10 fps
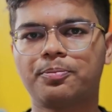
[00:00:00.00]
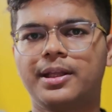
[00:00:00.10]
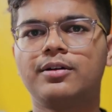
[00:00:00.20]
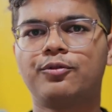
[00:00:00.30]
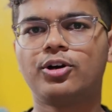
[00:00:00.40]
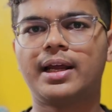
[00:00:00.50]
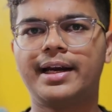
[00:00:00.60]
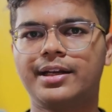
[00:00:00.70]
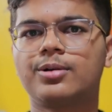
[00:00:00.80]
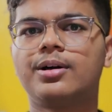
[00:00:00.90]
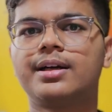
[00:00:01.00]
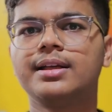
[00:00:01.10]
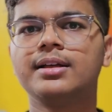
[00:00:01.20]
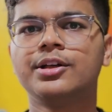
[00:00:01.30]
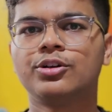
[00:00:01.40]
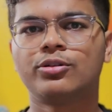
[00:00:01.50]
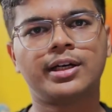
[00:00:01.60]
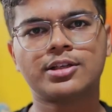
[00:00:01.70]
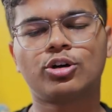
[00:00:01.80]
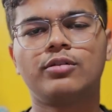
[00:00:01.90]
opting for IIT Guwahati.
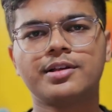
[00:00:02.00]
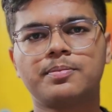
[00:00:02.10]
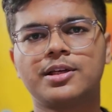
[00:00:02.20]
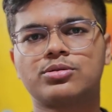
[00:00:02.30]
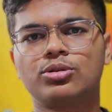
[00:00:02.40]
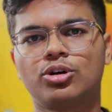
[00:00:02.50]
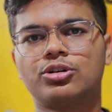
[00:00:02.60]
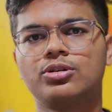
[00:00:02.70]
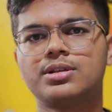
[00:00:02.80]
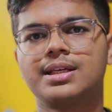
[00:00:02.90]
It is always best to talk to your